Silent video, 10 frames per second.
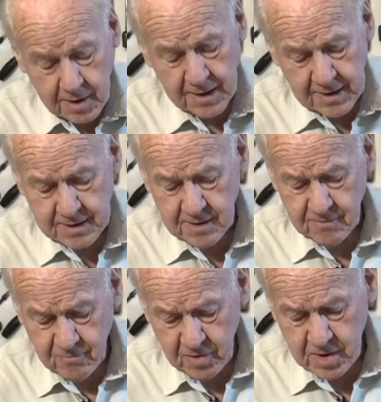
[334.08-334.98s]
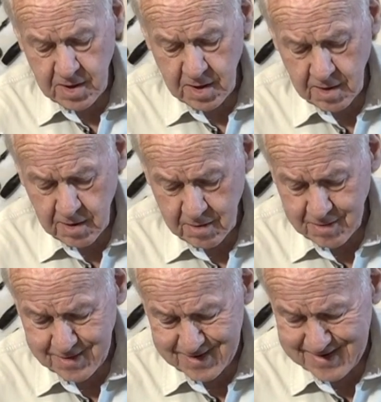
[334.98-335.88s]
think that is a very
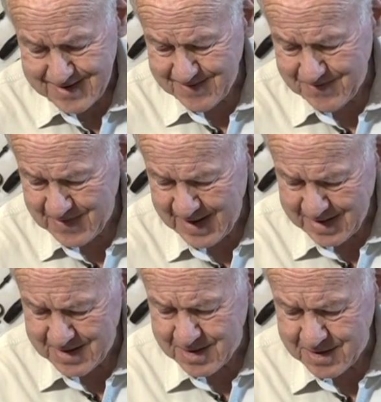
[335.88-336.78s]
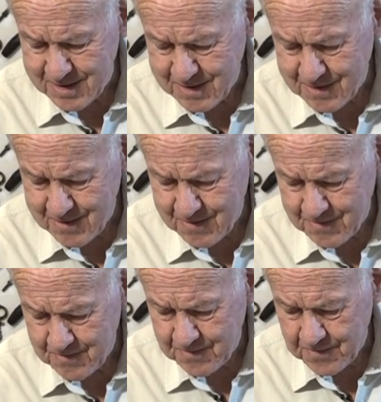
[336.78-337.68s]
handy
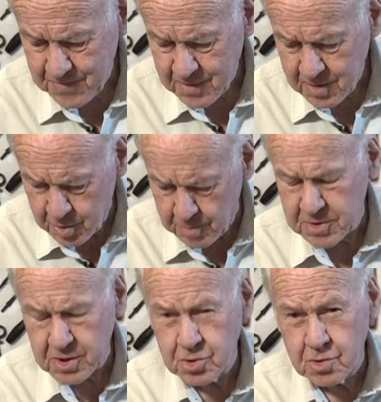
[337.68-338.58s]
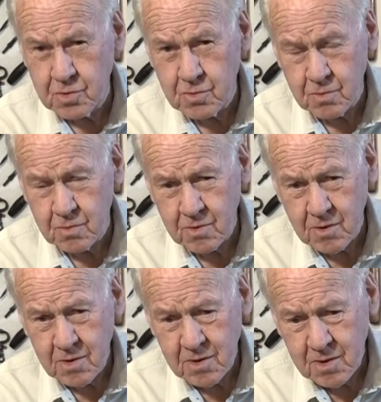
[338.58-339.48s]
combination tool.
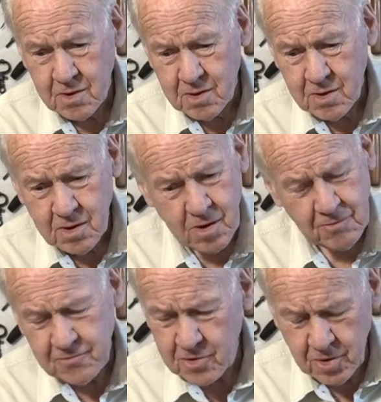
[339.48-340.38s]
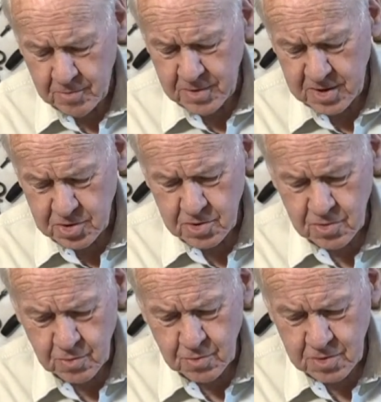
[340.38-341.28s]
Often combination
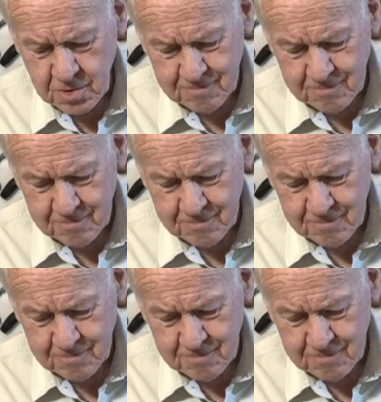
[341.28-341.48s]
tools